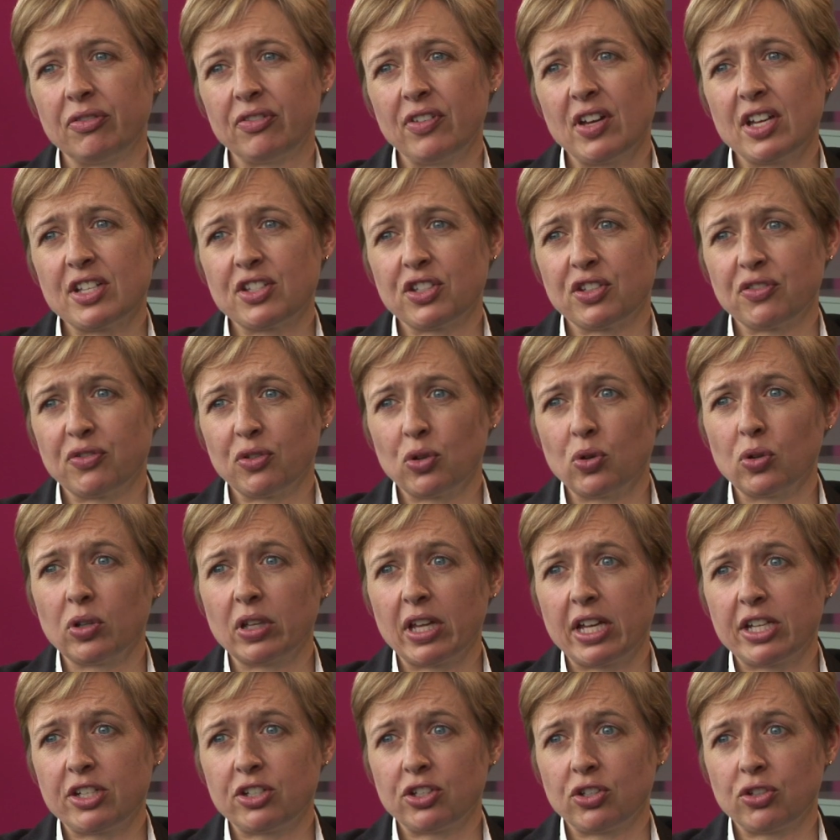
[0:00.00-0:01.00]
first of all,
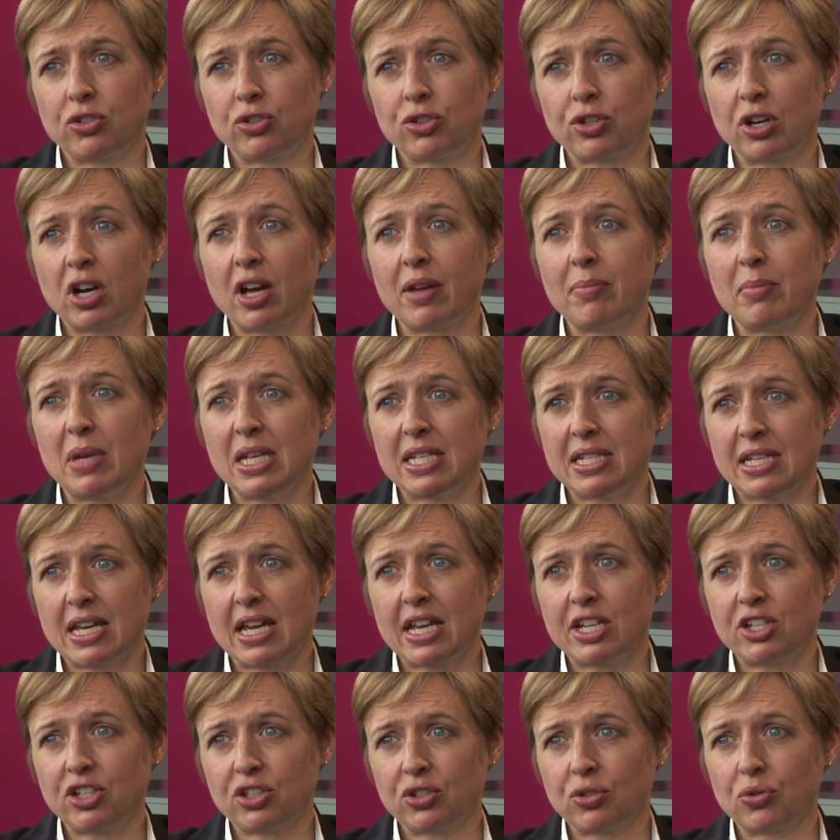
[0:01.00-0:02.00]
they should try
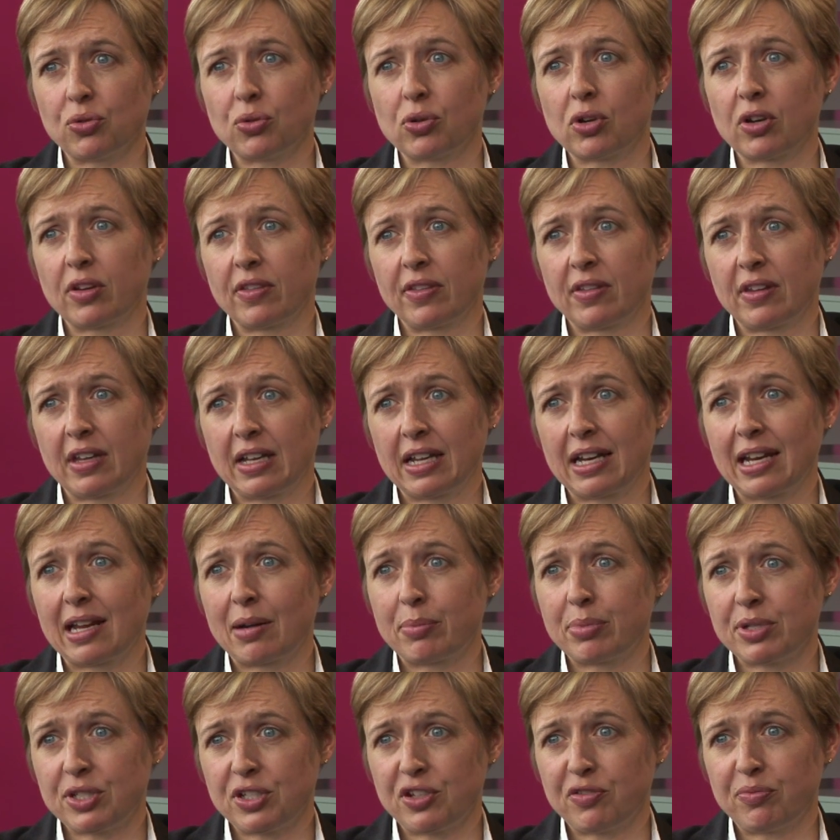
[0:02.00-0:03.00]
mediation or the
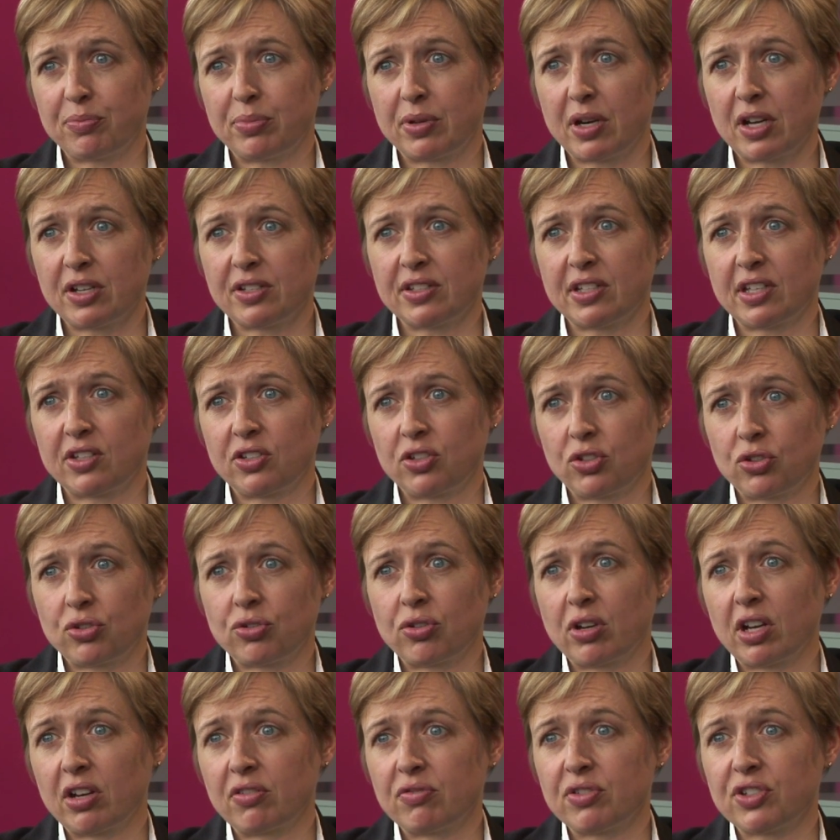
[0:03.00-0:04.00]
collaborative process to
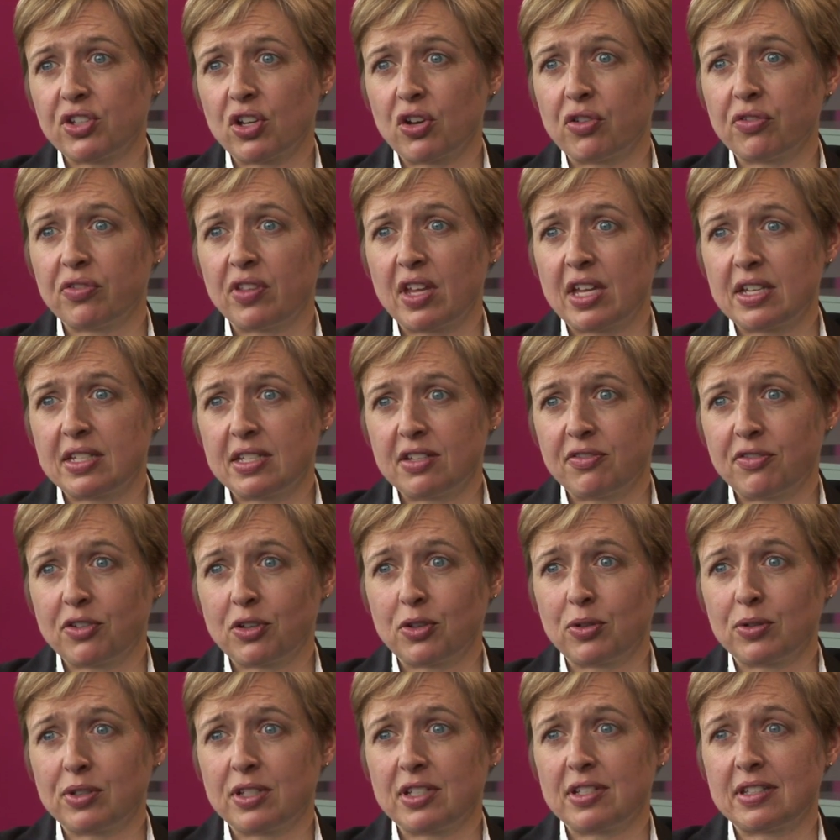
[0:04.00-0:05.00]
try and resolve their
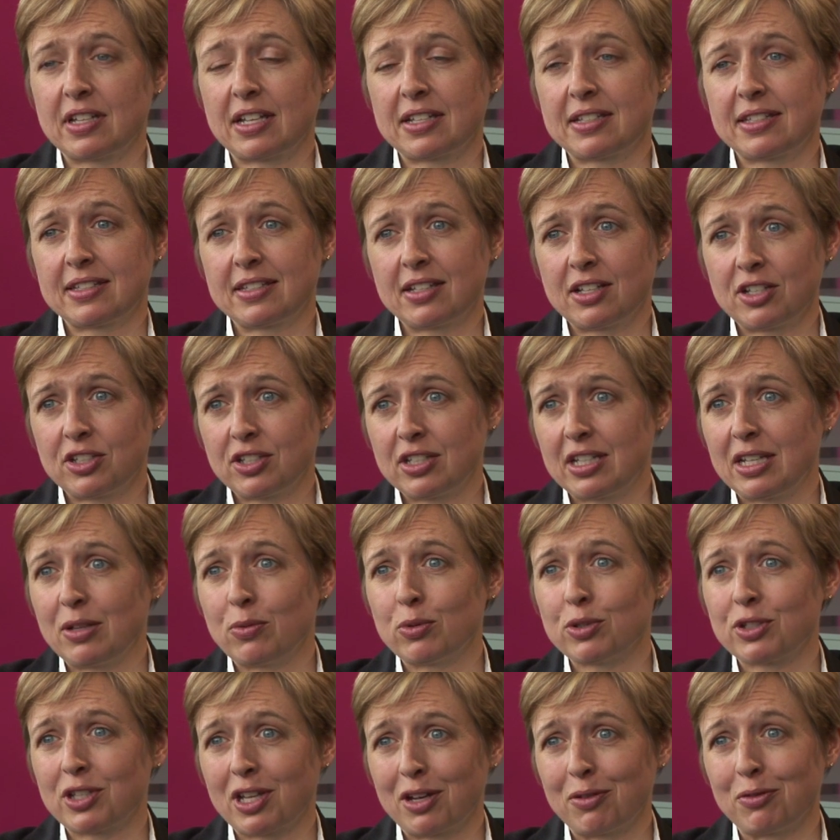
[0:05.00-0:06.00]
difficulties. That's certainly
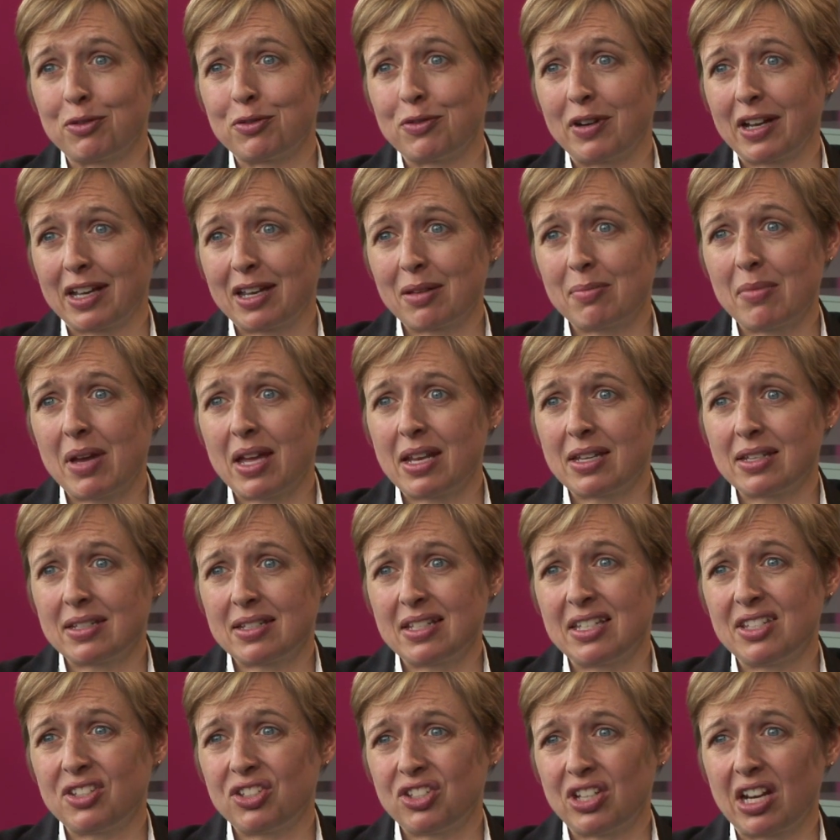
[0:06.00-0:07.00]
what I would recommend
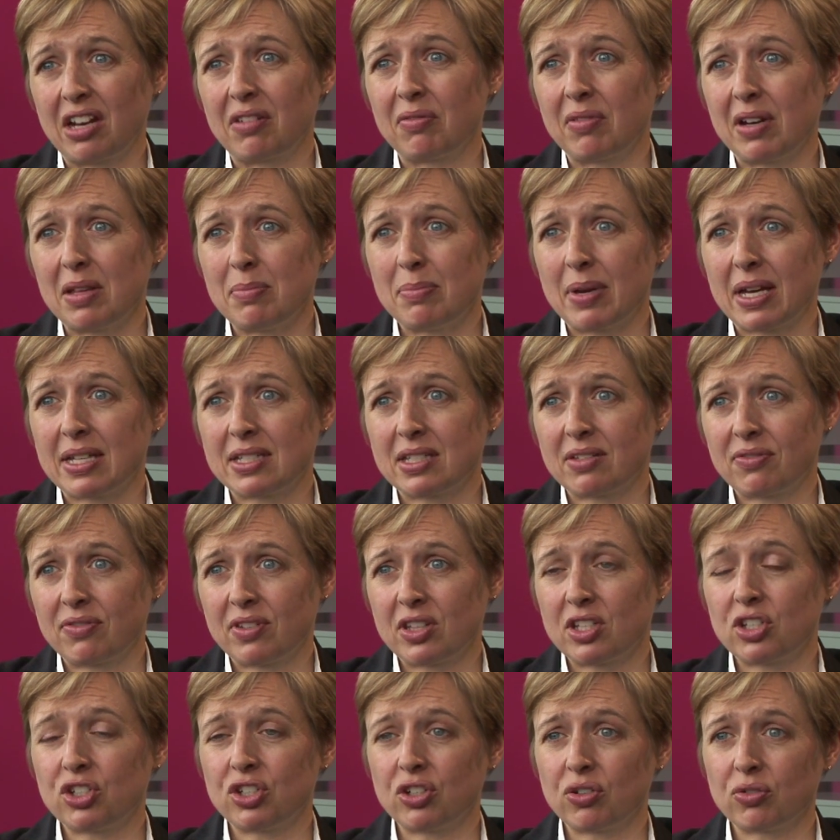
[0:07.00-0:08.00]
and is generally better for
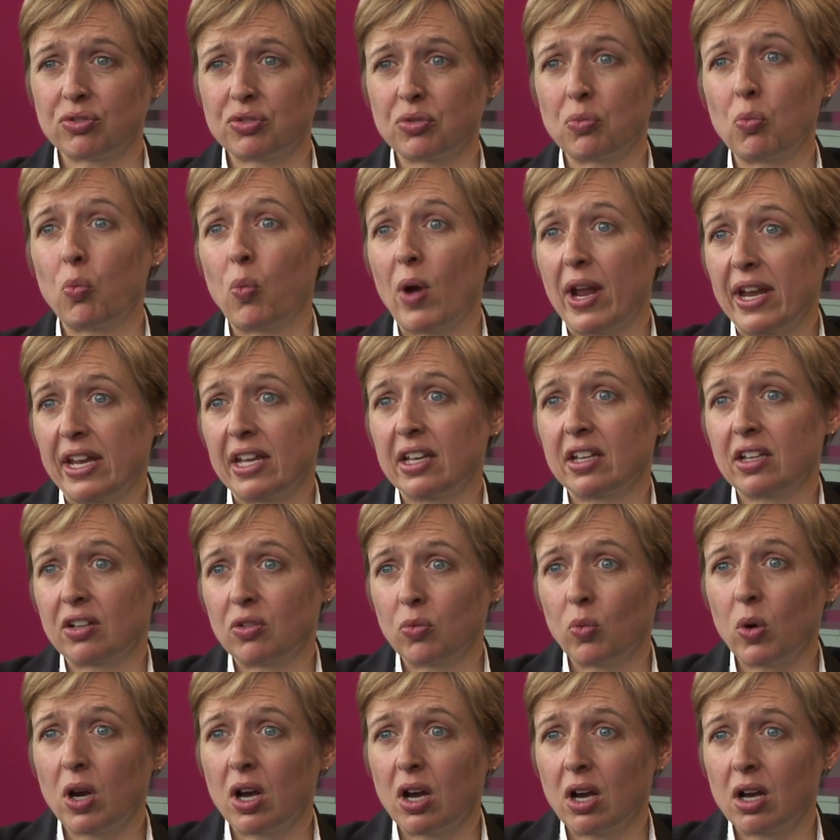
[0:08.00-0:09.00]
the children when it
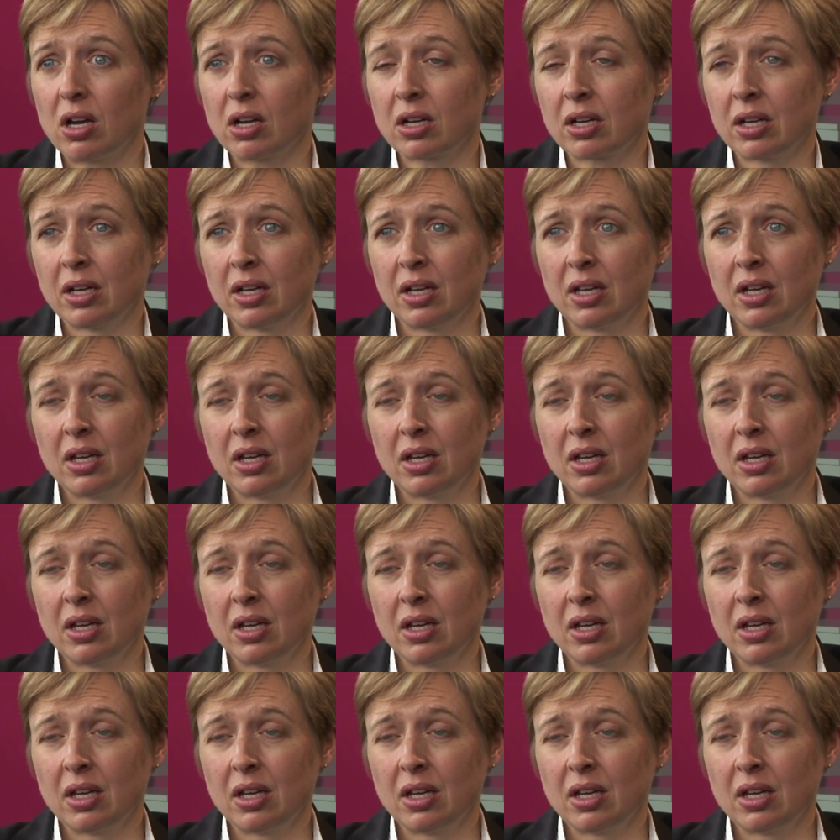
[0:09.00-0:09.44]
can work.